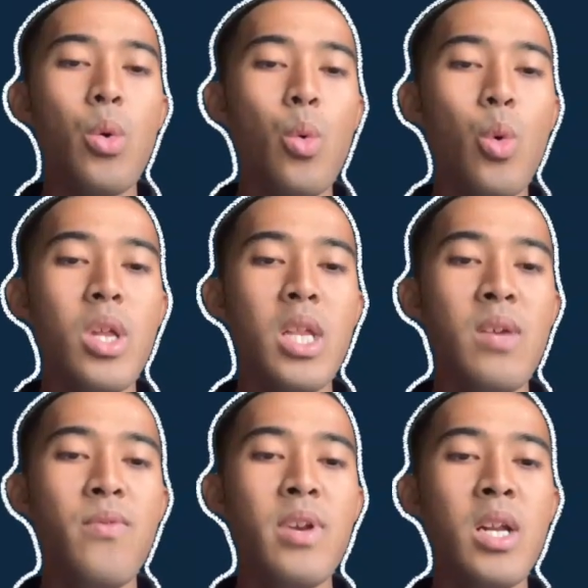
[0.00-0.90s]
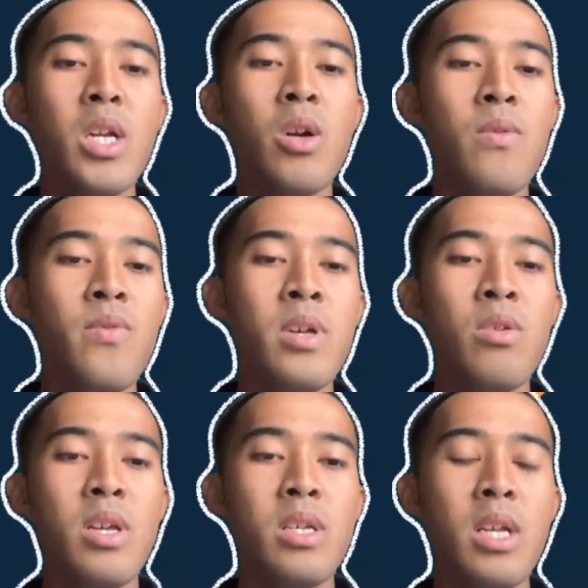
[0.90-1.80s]
With different
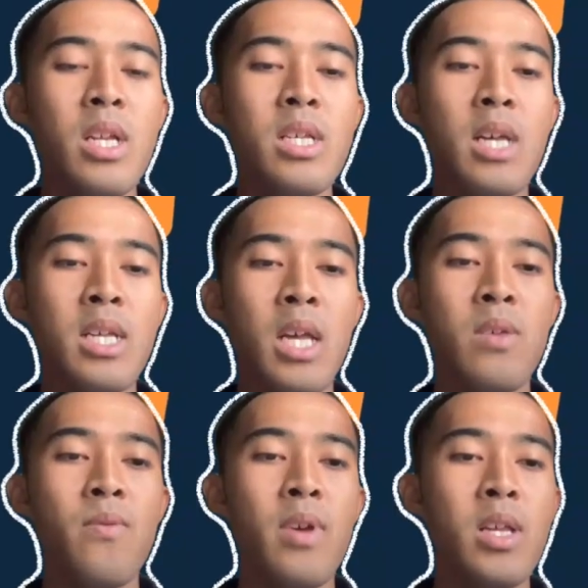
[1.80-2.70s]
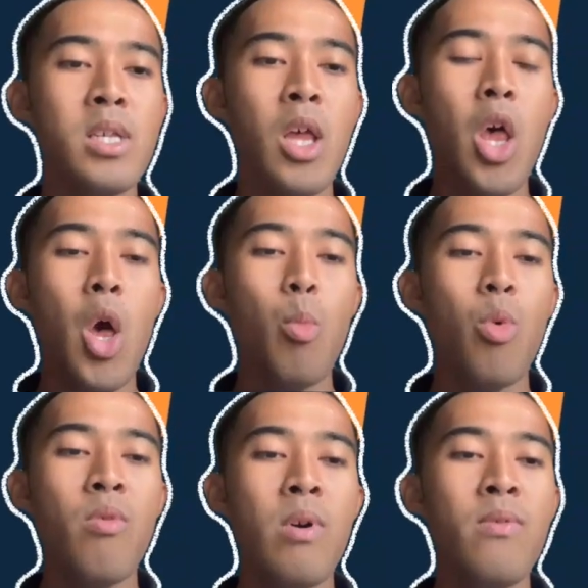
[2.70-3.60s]
configurations such as fixed,
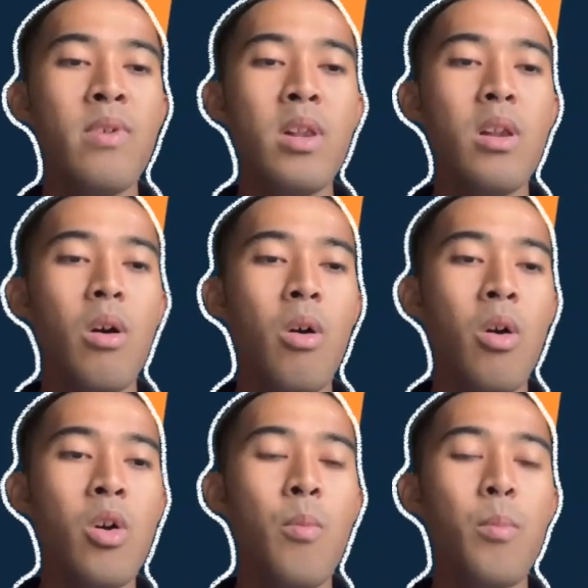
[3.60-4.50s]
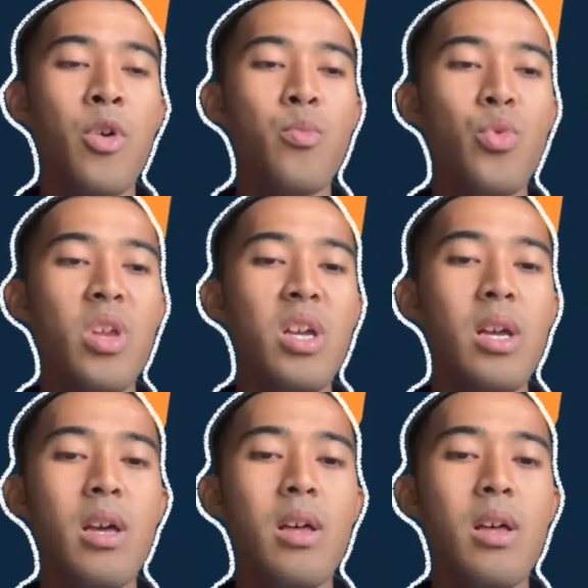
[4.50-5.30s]
movable or compound pulley,